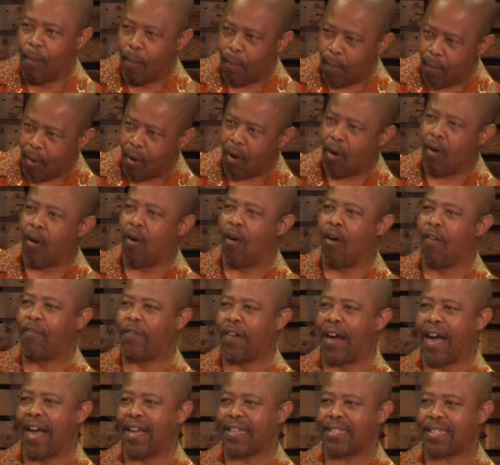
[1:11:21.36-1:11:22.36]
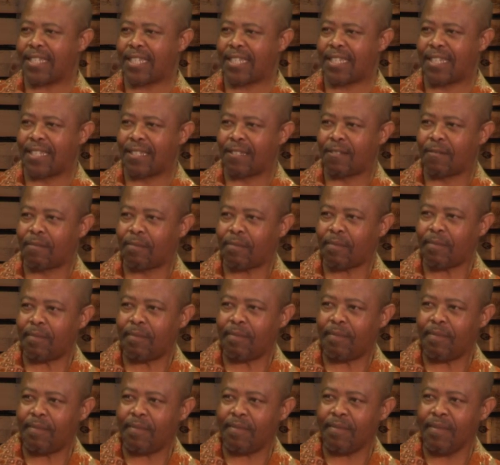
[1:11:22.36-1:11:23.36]
more of us,
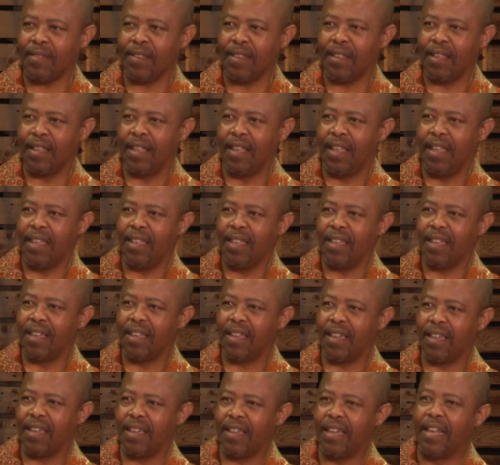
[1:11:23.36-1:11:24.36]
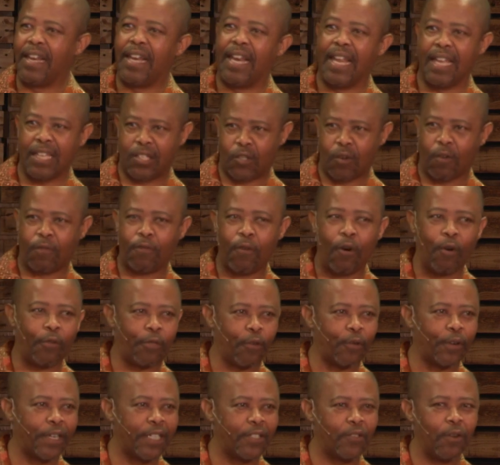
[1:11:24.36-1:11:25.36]
and less of
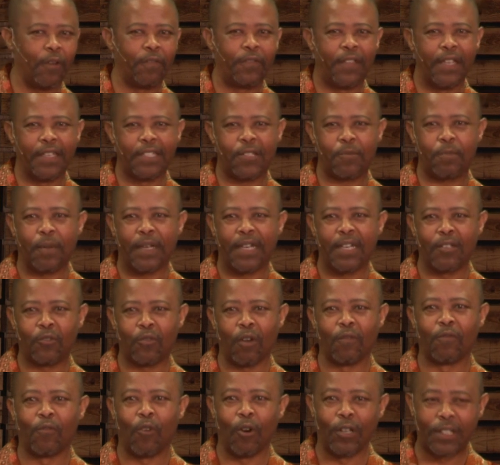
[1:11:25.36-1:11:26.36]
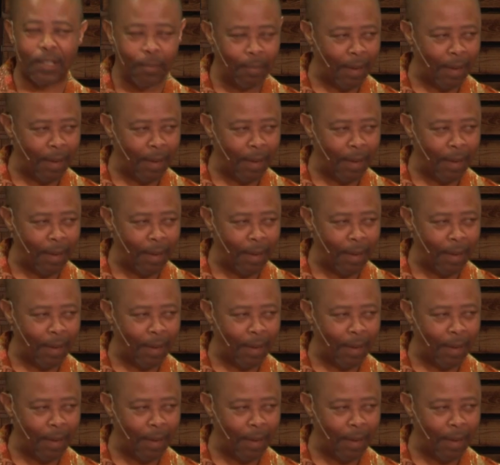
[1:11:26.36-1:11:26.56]
authority of the Spirit of God.